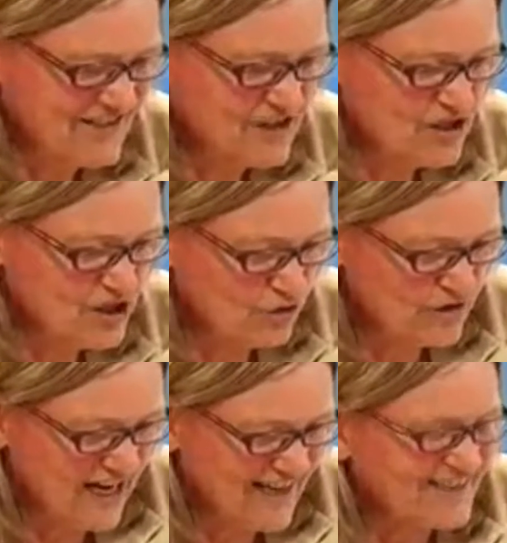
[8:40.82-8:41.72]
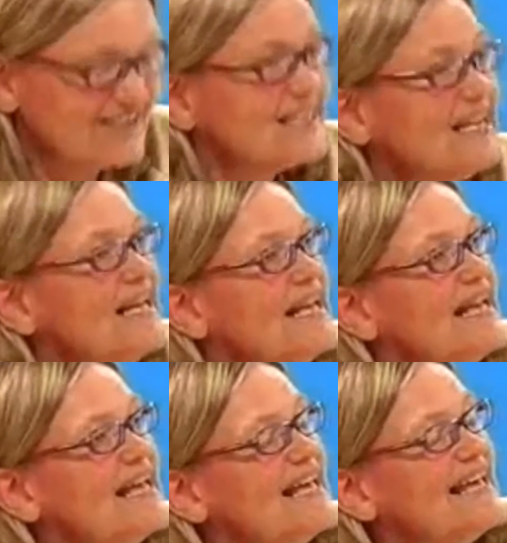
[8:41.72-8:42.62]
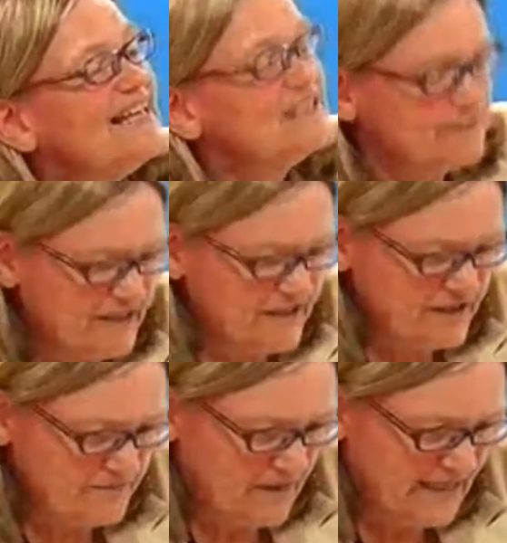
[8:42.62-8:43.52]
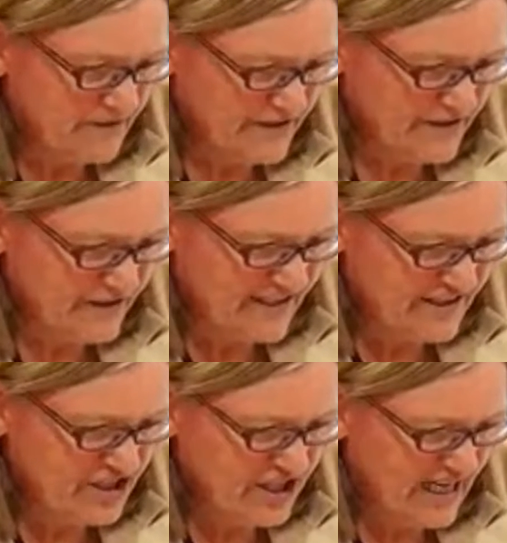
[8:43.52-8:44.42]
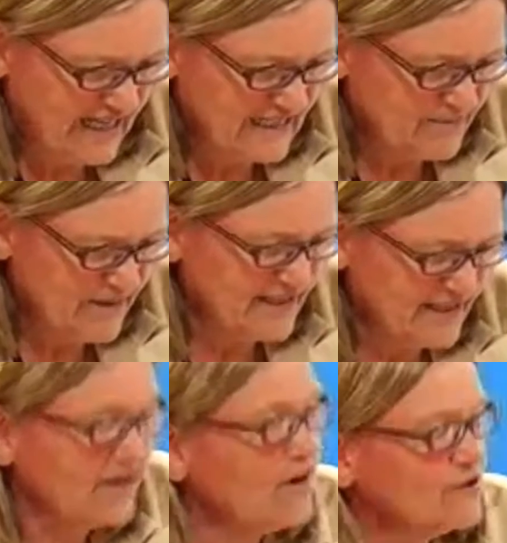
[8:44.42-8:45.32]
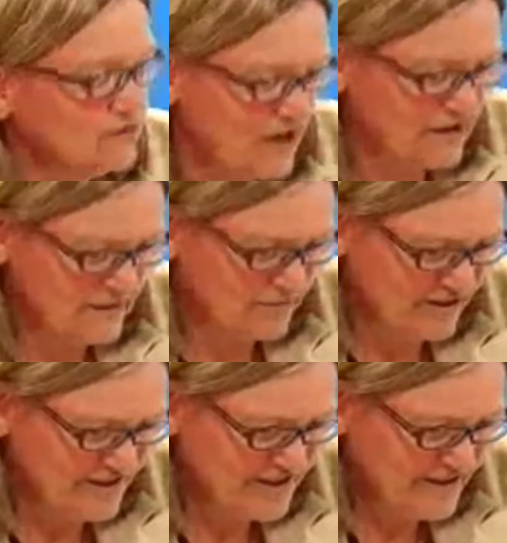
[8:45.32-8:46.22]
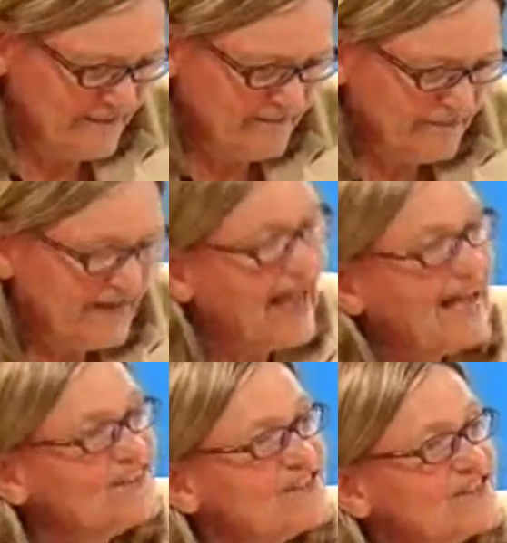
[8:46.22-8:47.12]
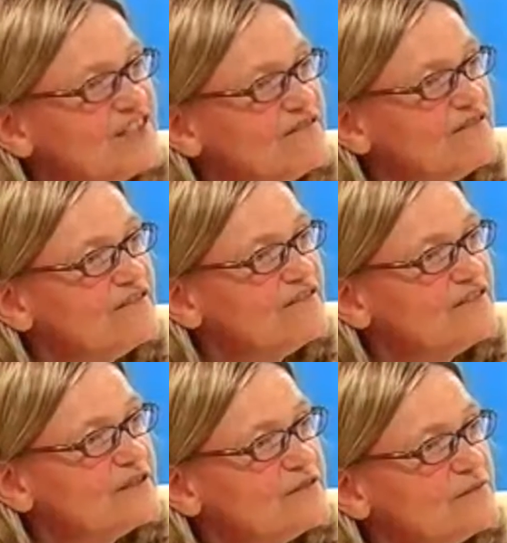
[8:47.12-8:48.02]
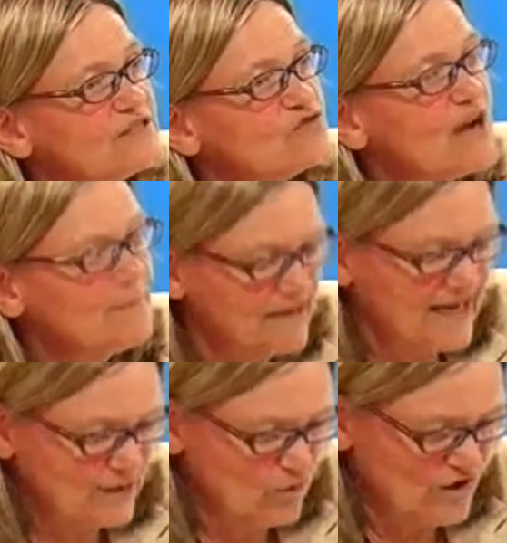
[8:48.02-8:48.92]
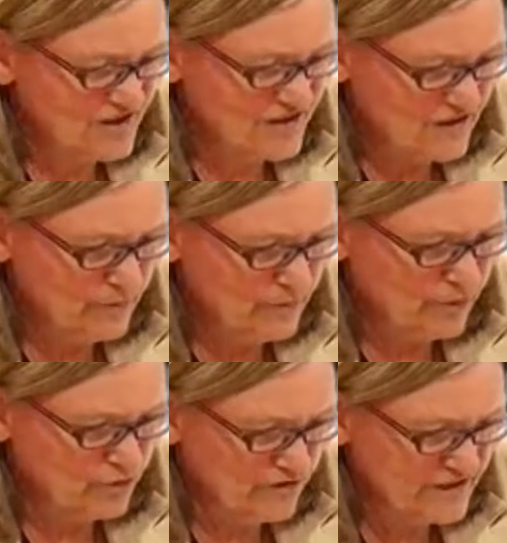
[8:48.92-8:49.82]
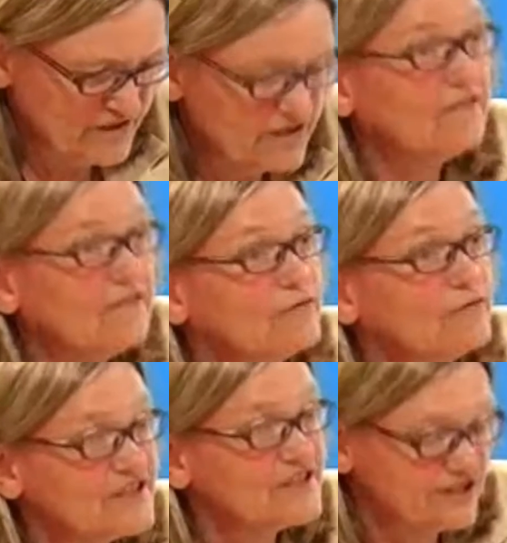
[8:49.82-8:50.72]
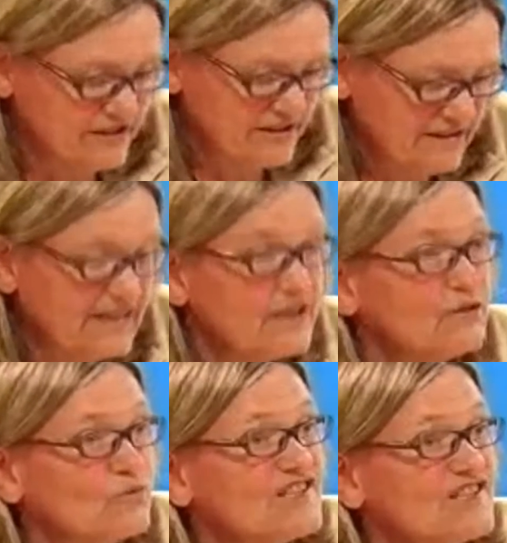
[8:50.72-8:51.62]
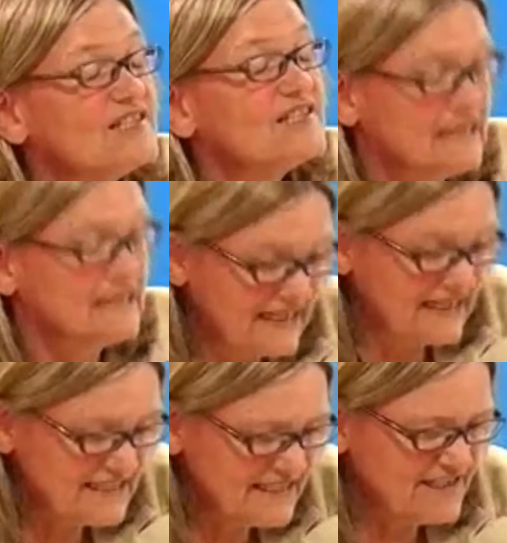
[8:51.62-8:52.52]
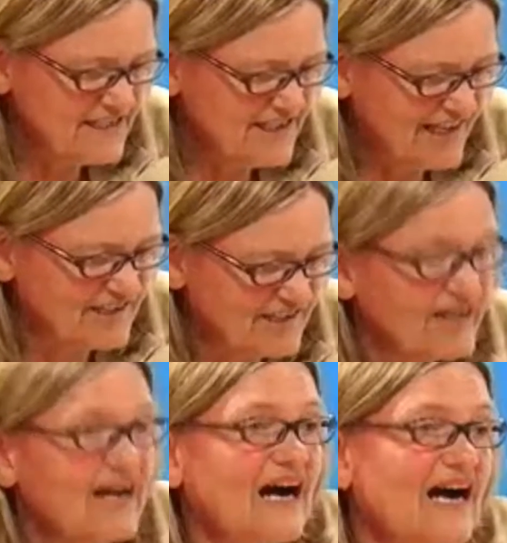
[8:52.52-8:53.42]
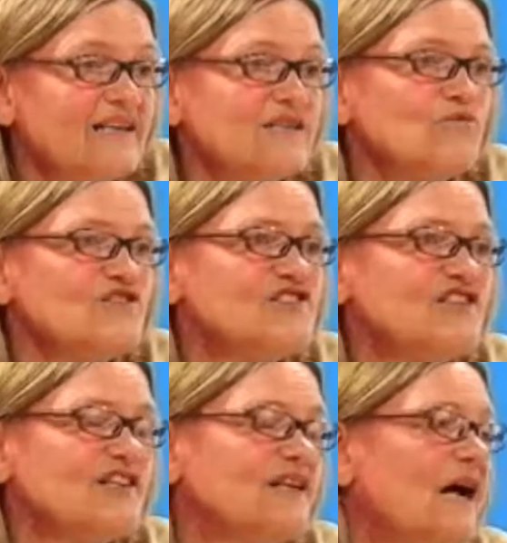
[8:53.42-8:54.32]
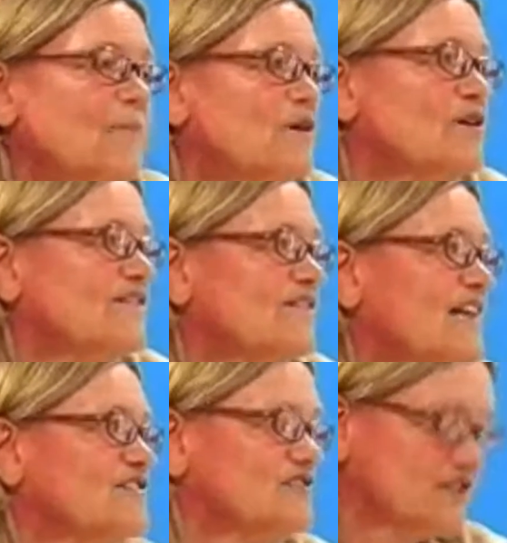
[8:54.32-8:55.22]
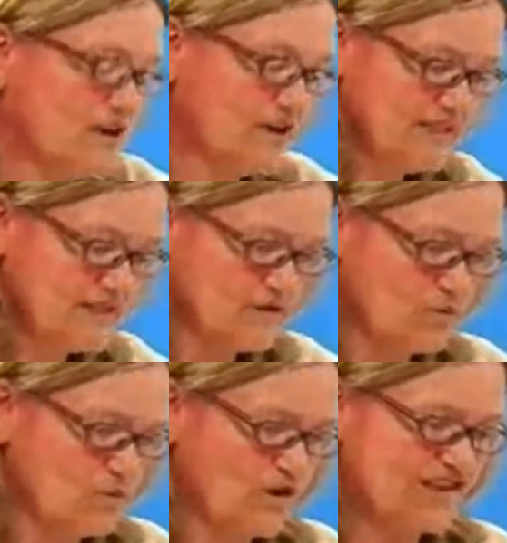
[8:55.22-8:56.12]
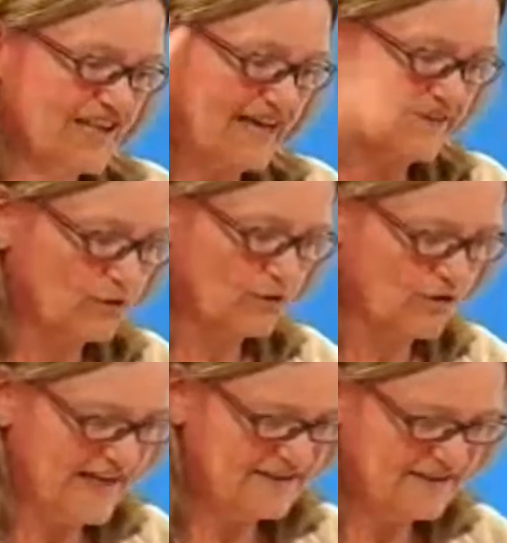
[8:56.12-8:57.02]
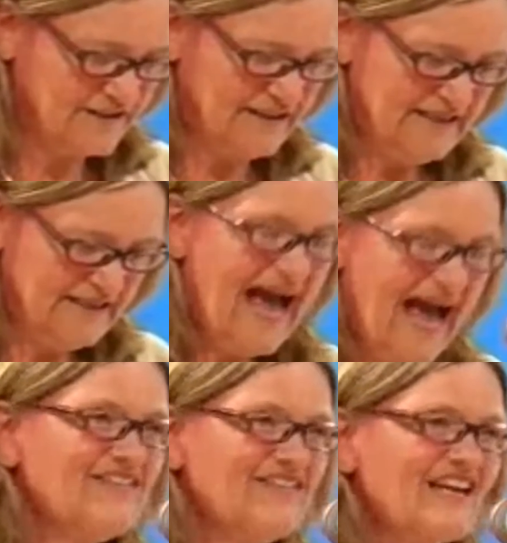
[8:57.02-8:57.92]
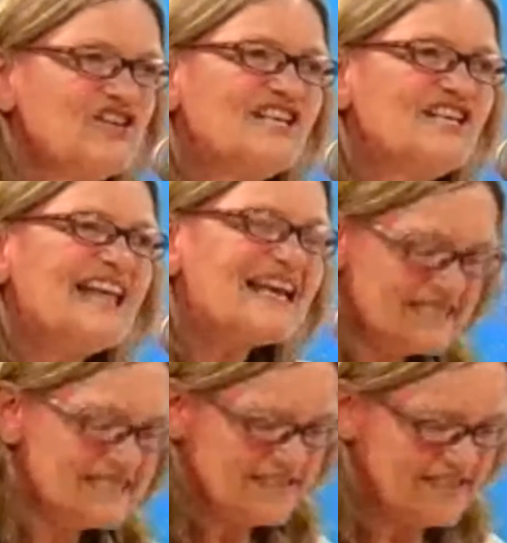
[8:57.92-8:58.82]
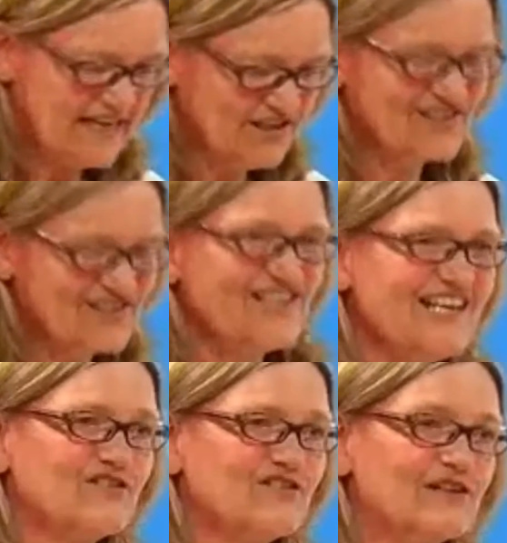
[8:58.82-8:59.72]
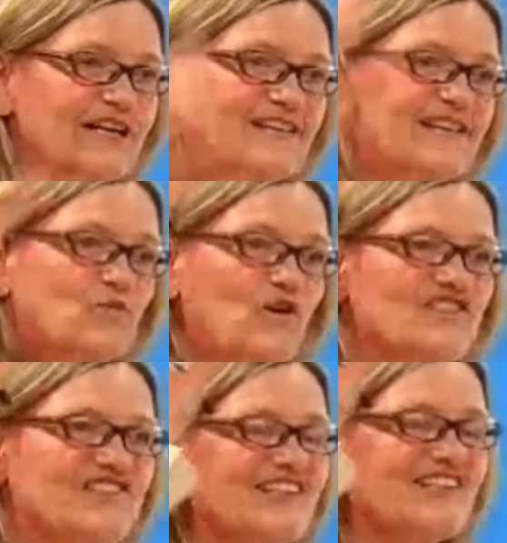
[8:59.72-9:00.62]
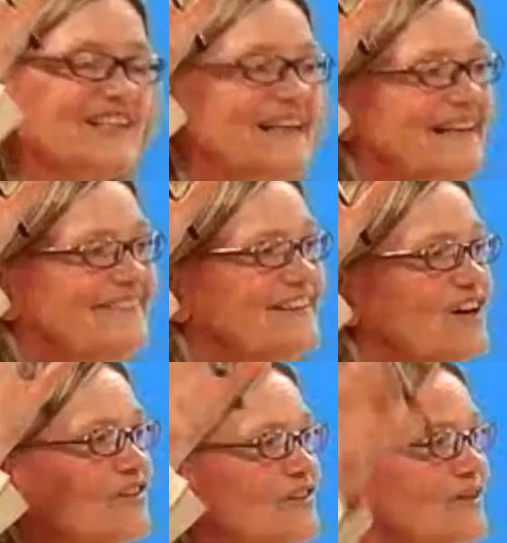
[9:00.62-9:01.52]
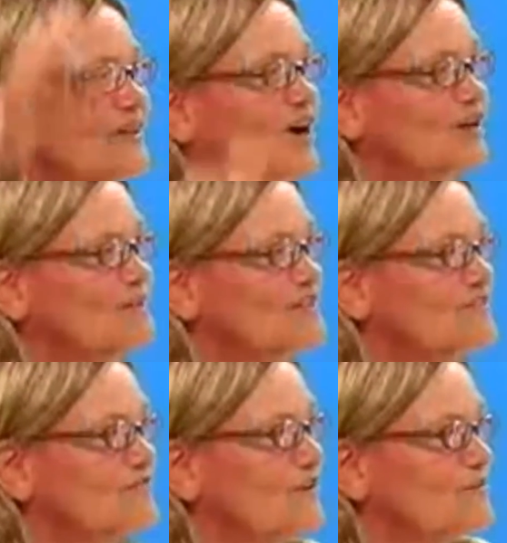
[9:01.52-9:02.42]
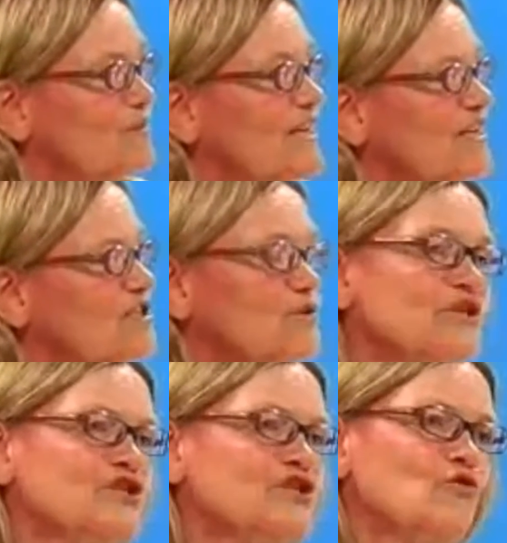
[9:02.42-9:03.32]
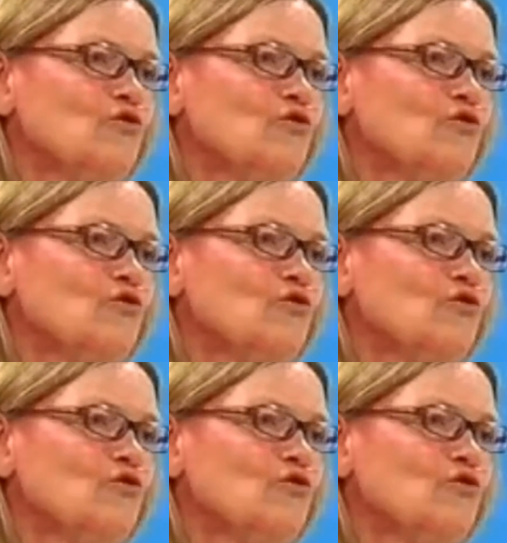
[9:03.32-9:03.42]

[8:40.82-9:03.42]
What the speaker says: that showed Ireland depicted by a mother and a child begging on O'Connell Bridge. And the strapline was the poorest of the rich. In other words, 1988, Ireland was still among advanced economies in the world at the lower end. And then less than 10 years later, there was the other Economist front page, which showed